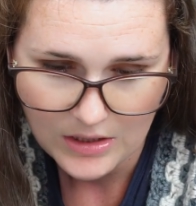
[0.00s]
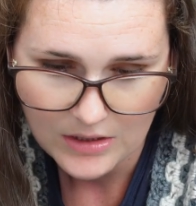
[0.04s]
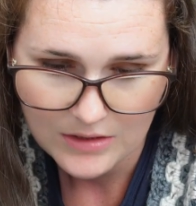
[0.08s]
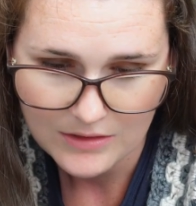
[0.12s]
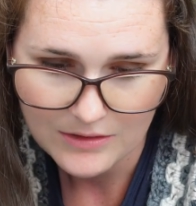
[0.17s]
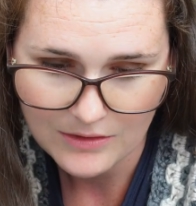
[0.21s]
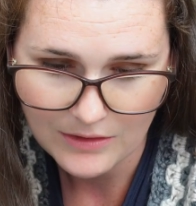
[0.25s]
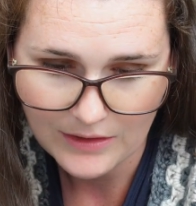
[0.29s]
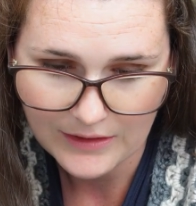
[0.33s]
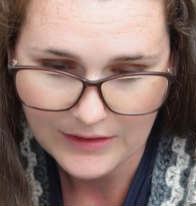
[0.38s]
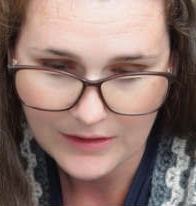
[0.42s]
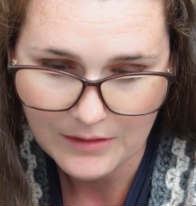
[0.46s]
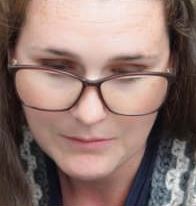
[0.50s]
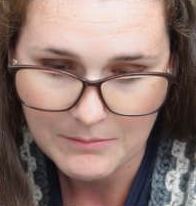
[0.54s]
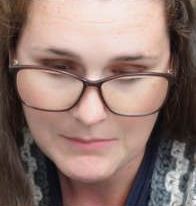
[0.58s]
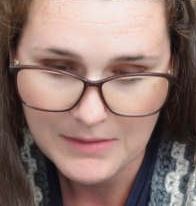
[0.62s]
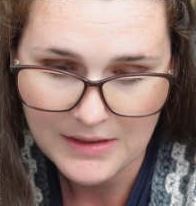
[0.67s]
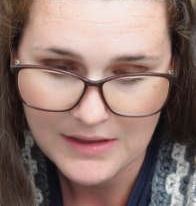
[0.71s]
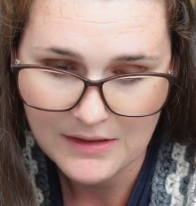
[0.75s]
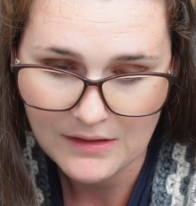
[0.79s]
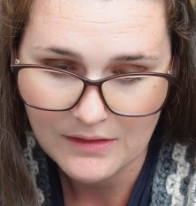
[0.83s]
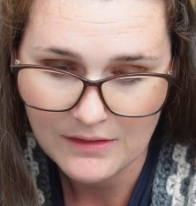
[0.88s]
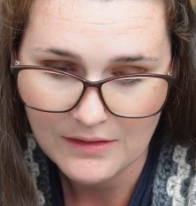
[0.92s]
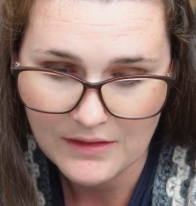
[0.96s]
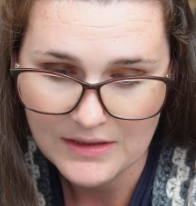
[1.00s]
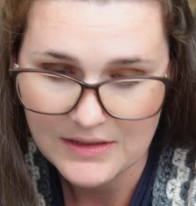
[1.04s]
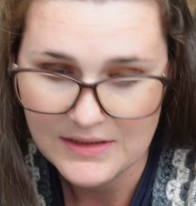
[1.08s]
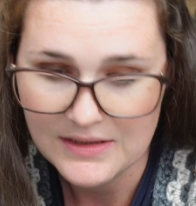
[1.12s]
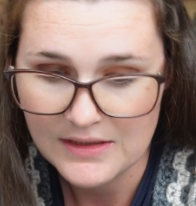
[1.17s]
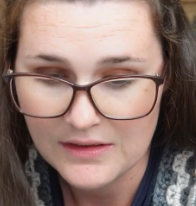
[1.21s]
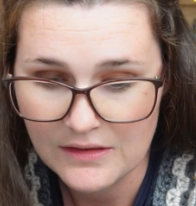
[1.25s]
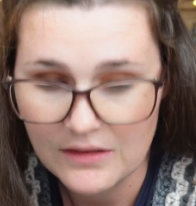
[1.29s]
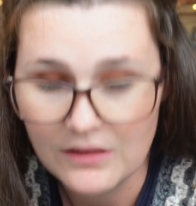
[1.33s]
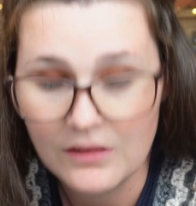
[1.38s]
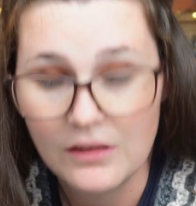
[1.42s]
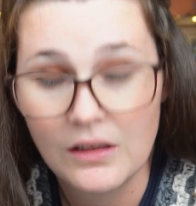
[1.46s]
So I can make this
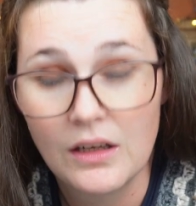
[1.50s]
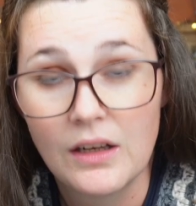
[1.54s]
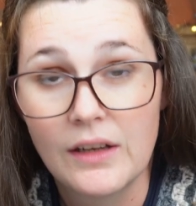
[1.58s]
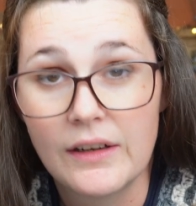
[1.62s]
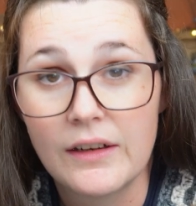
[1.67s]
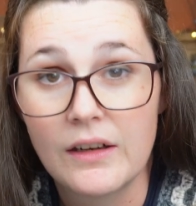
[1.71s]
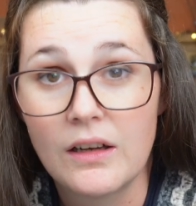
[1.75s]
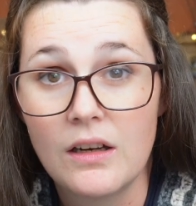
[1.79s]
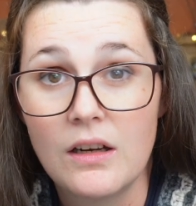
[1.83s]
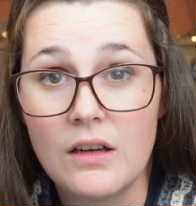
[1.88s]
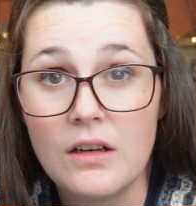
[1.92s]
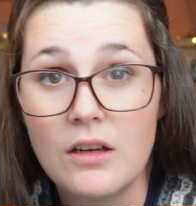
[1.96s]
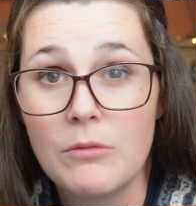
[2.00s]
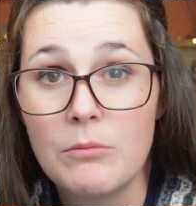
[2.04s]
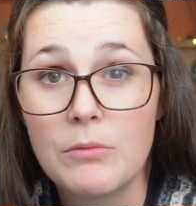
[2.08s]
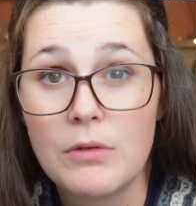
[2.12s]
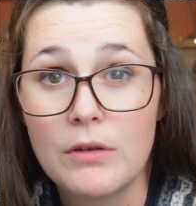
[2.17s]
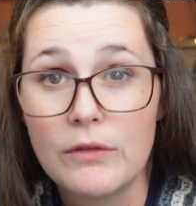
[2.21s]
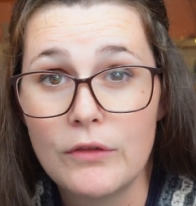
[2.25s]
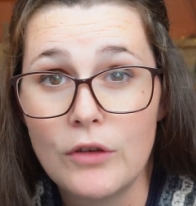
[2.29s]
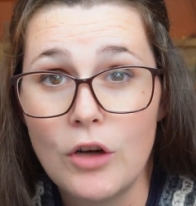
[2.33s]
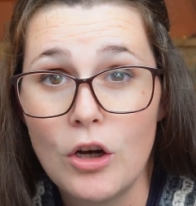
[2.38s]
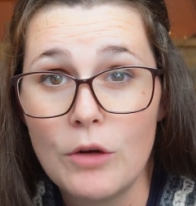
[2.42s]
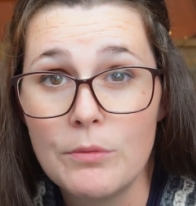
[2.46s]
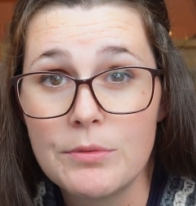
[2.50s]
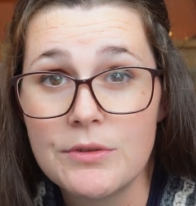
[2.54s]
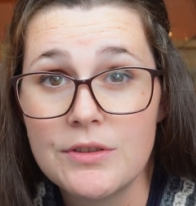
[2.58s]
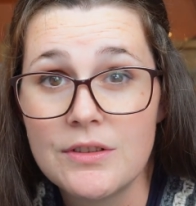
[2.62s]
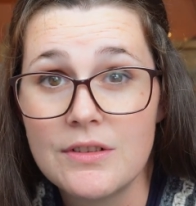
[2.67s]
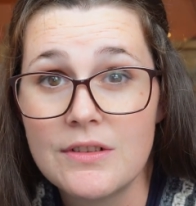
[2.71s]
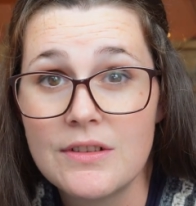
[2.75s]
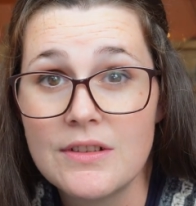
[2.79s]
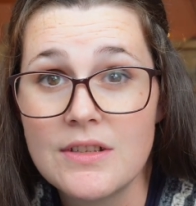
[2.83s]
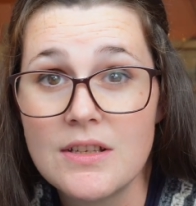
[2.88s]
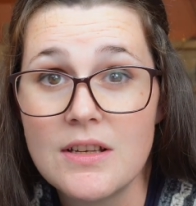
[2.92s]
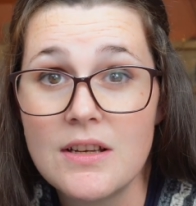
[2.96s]
in like a number of
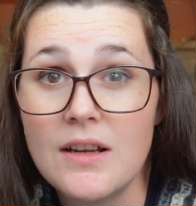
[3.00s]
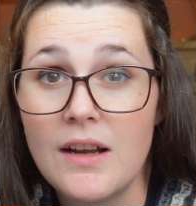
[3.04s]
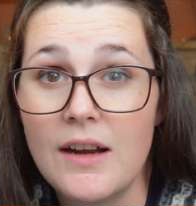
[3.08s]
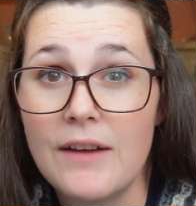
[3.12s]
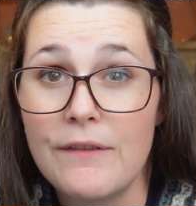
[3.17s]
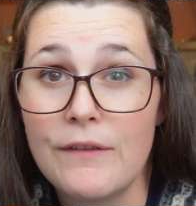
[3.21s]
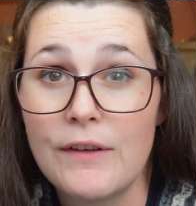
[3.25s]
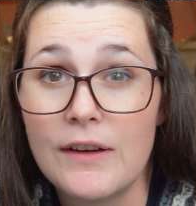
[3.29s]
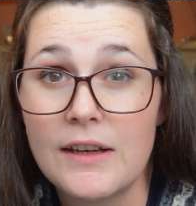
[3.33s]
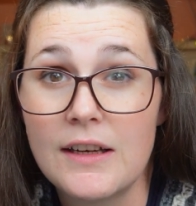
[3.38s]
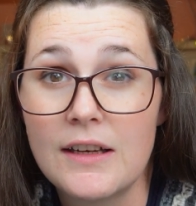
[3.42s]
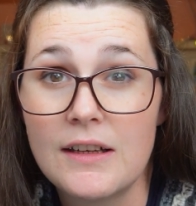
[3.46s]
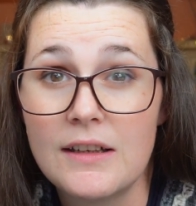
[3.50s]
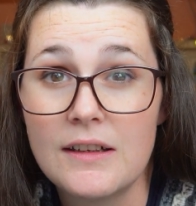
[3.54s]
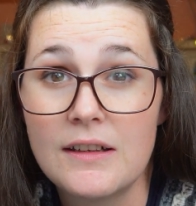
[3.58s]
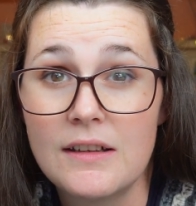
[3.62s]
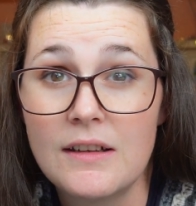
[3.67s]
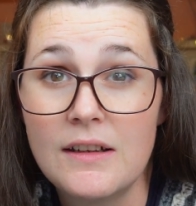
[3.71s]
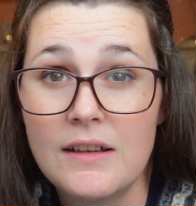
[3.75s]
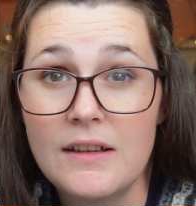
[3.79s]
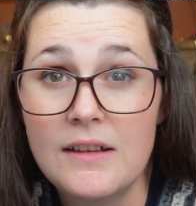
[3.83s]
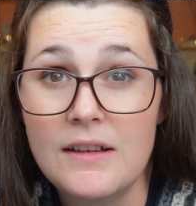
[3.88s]
options if I can